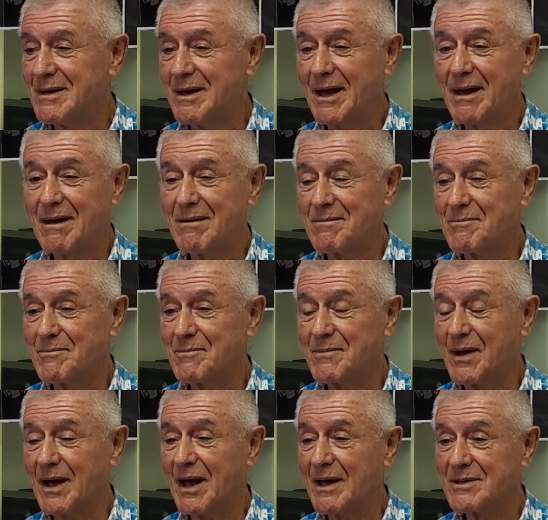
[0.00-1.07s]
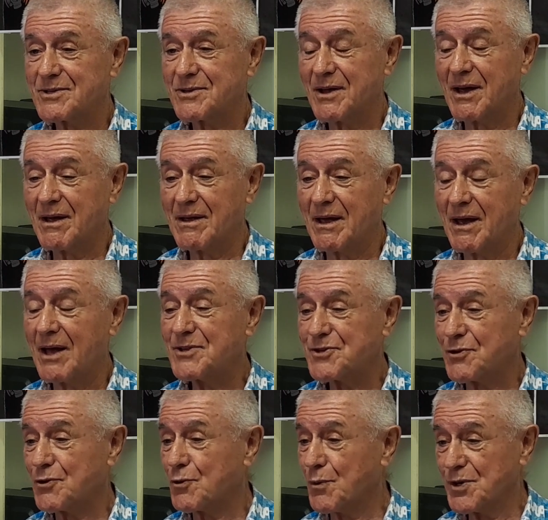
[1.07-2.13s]
As I
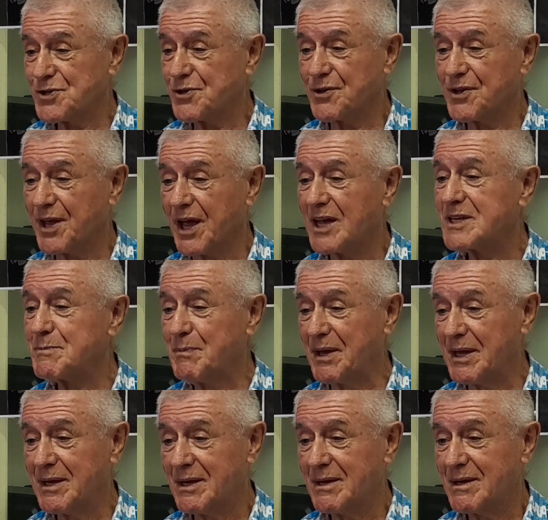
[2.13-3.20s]
answer the question they asked me,